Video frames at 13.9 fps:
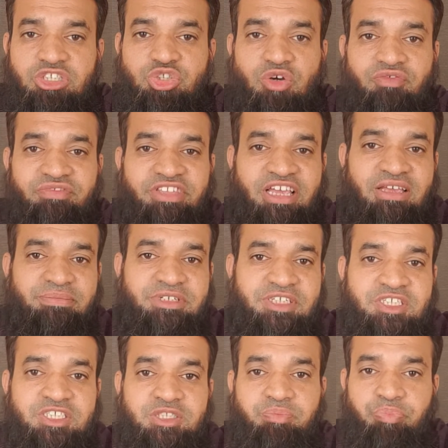of them
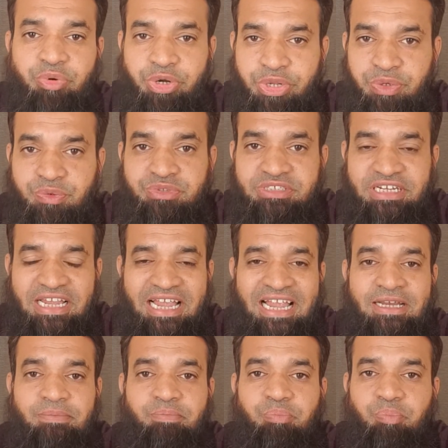is produced
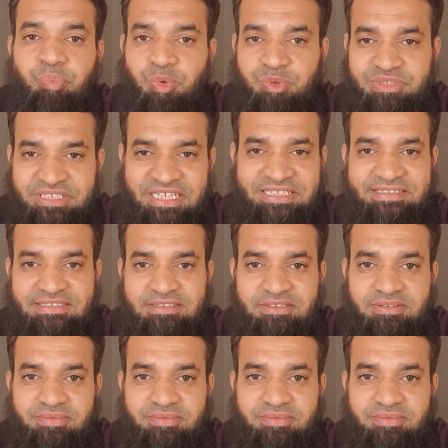and processed,